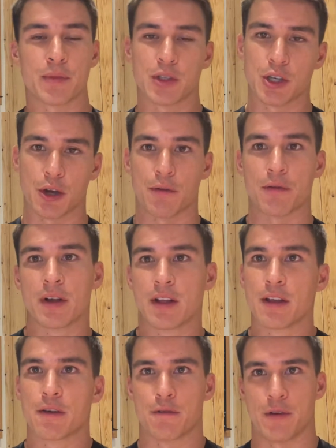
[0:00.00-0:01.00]
So,
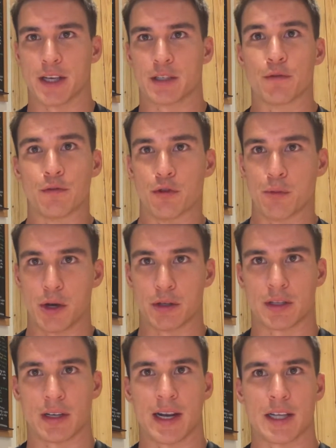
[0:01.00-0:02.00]
first and
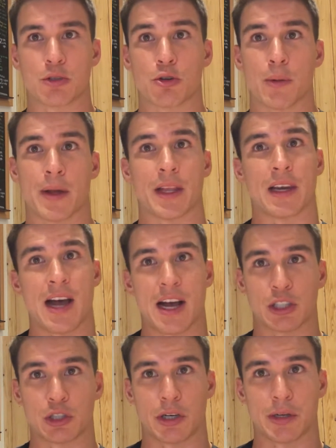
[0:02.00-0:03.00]
foremost, let's talk about the
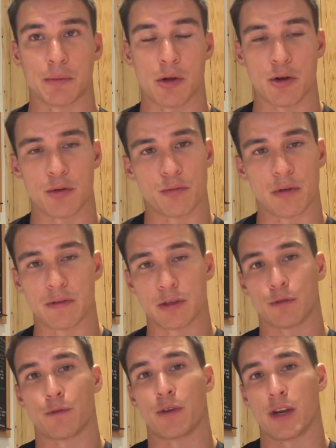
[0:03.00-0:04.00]
last training block. We've
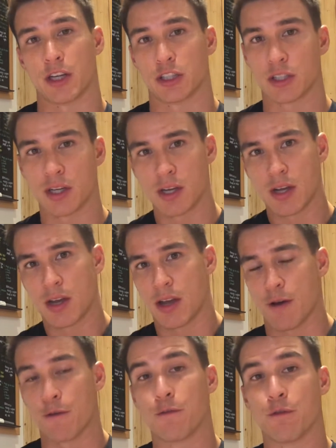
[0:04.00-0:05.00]
just finished
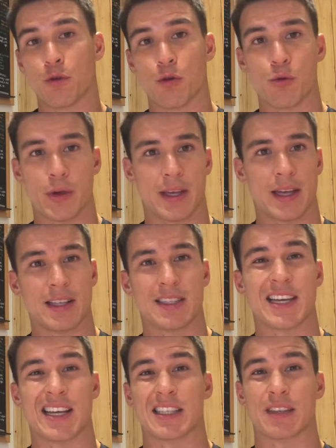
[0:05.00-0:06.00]
a 4-week
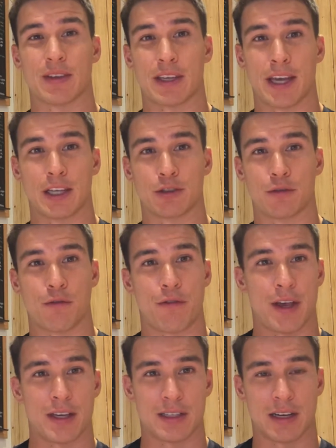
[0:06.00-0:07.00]
intensification
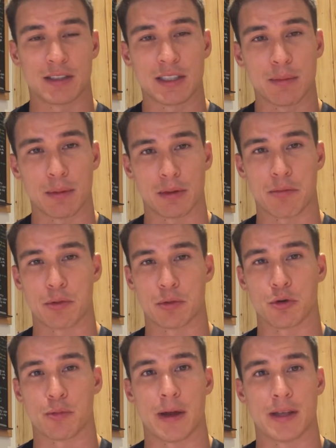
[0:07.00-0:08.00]
phase. Now, typically when we
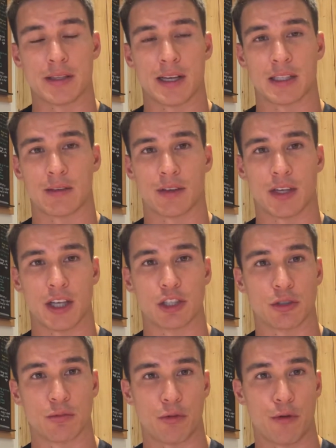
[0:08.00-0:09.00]
talk about
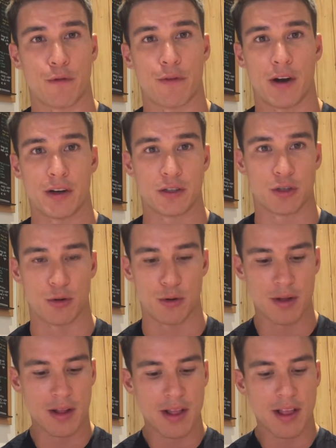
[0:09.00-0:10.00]
intensification, we're referring to
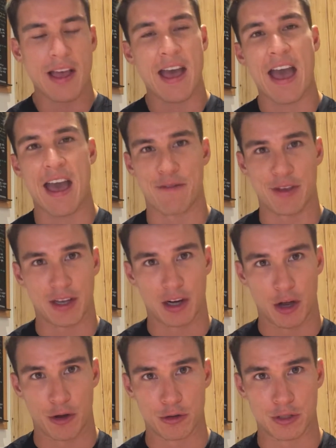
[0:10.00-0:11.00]
heavier
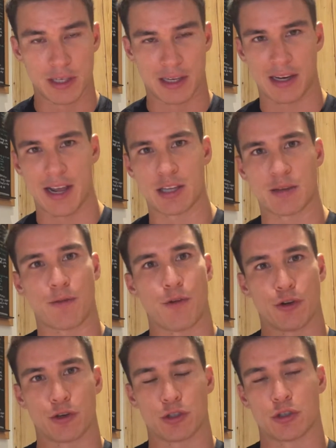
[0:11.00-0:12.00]
loads, less
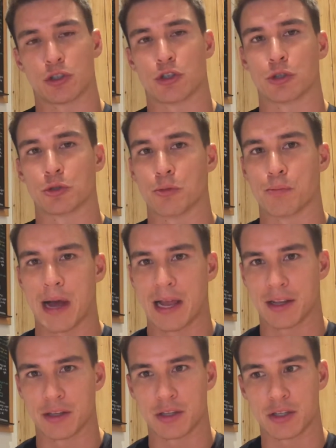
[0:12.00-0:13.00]
focus on structural
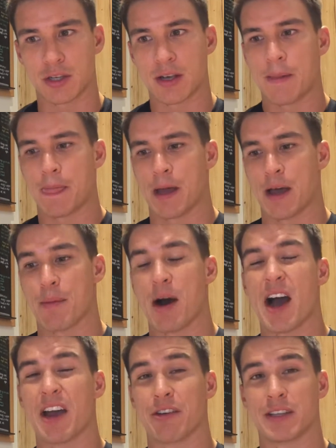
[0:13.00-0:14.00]
balance,
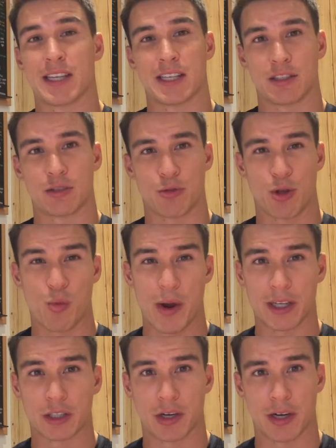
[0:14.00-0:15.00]
higher intensities with our
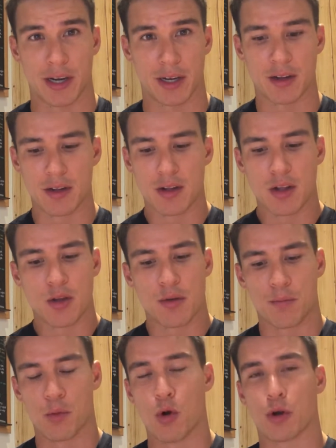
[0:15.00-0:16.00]
weight training,
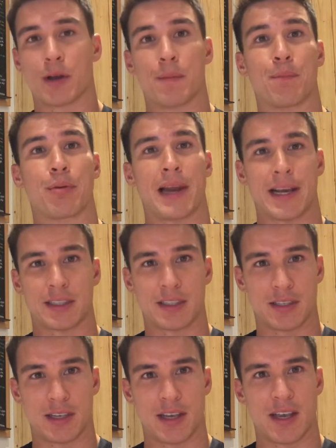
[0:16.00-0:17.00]
more
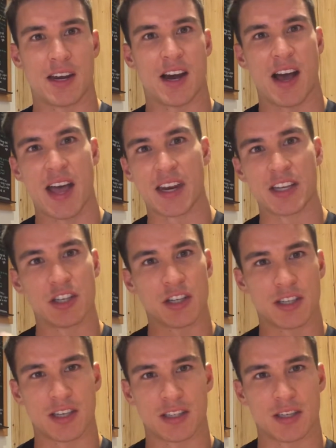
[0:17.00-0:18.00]
complexity in our energy
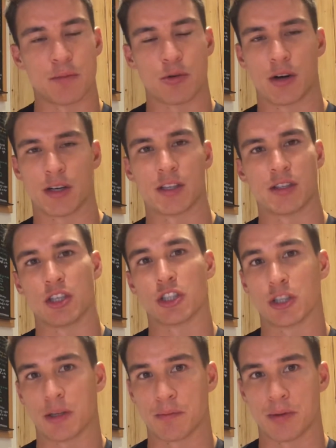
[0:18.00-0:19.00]
system or our
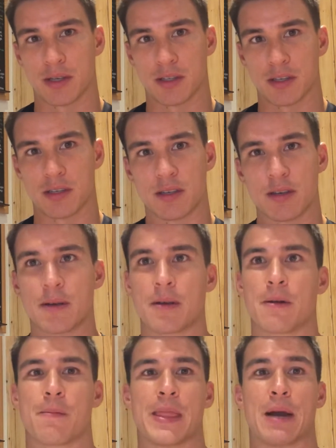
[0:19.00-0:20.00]
conditioning pieces.
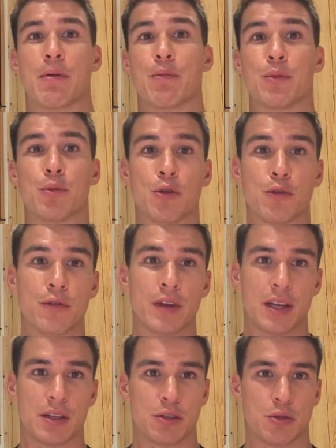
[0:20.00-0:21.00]
Now, when we move
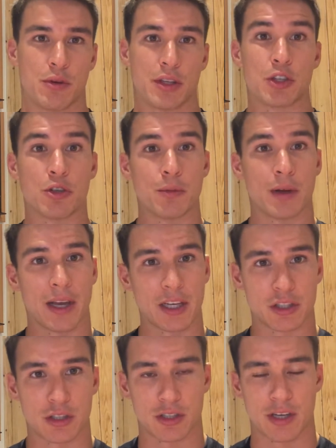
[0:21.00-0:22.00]
into an
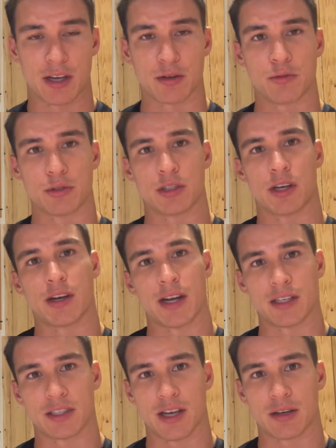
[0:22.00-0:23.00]
accumulation cycle, which is our
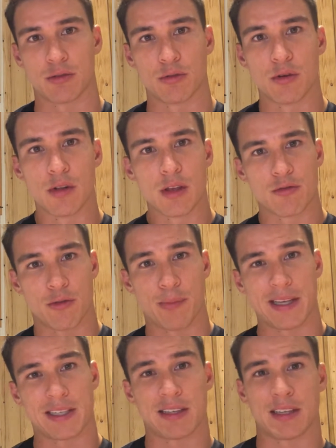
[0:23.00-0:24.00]
next cycle, we're
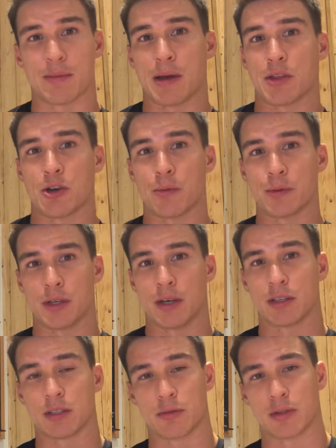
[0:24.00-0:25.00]
basically thinking about the
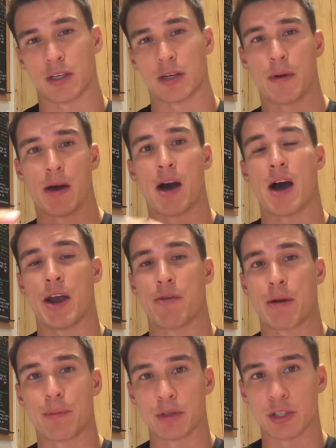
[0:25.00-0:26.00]
opposite. So we're thinking about higher
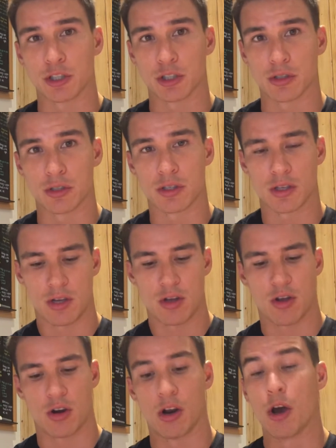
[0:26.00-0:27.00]
repetitions,
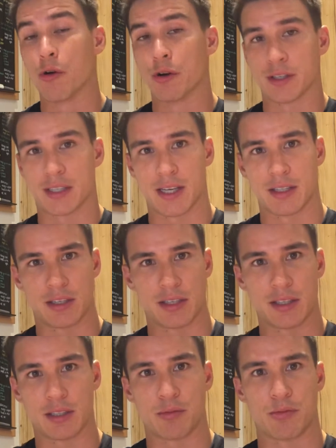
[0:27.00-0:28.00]
lower
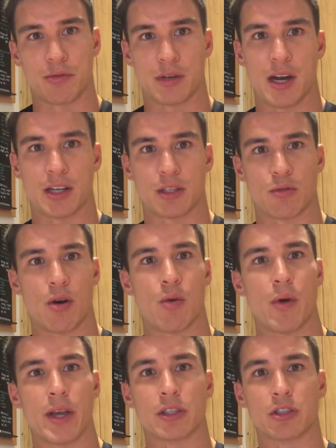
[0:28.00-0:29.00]
intensities with regards to our
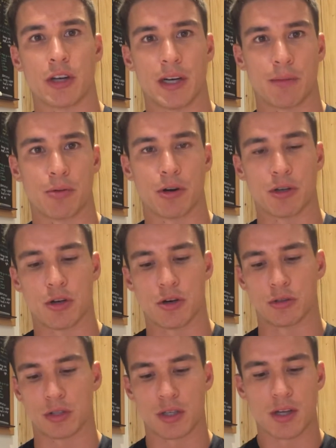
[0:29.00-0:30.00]
weight training
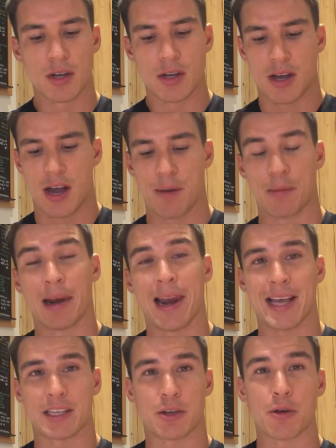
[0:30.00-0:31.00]
protocols,
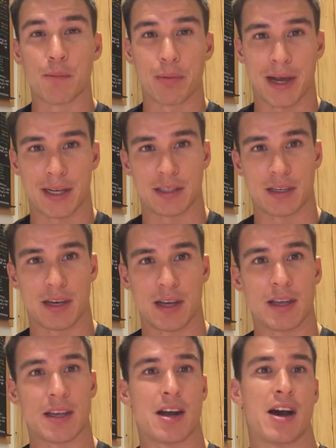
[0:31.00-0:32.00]
less
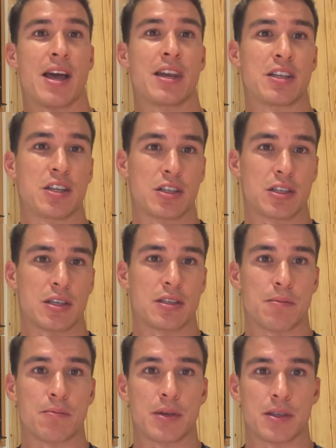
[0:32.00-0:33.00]
complexity in our energy
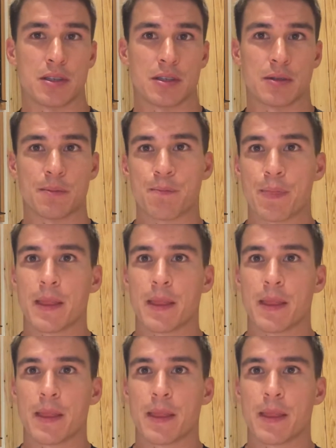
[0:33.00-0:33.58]
system pieces.